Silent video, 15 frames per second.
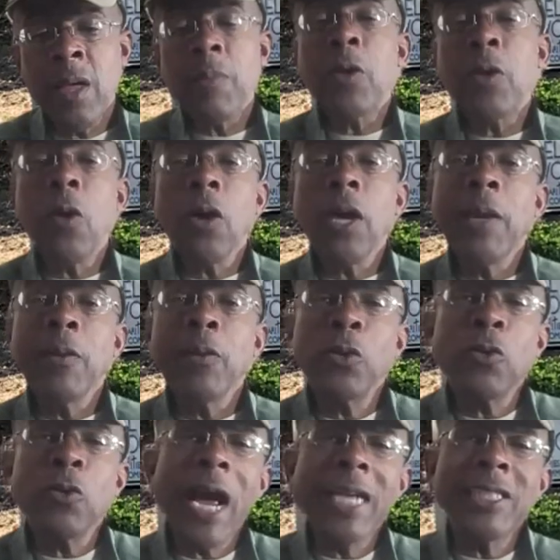But it all came to
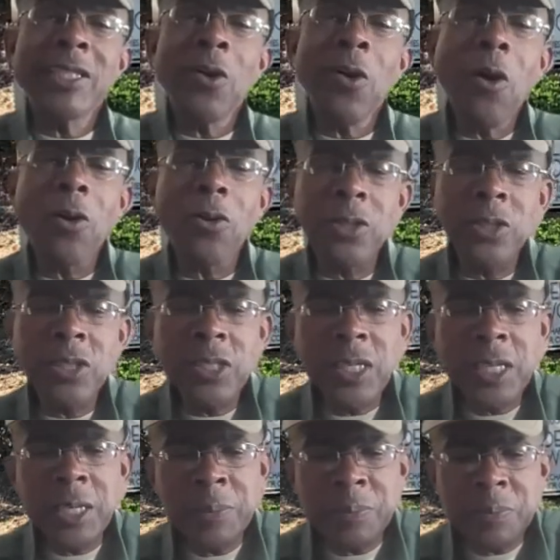a crashing halt. You
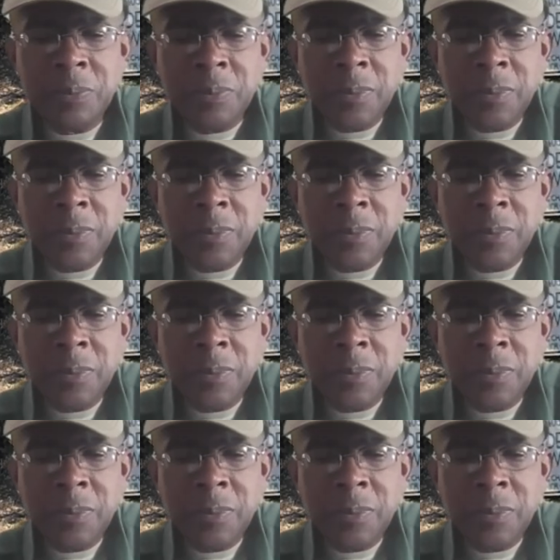see,